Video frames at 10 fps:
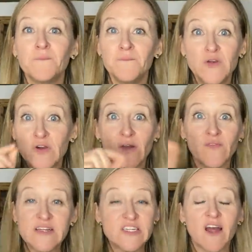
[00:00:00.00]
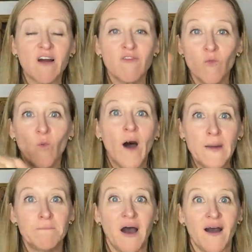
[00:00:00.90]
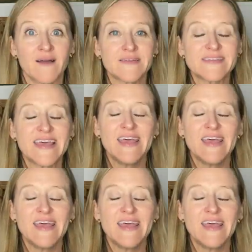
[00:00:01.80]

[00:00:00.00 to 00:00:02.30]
you could only check off one box.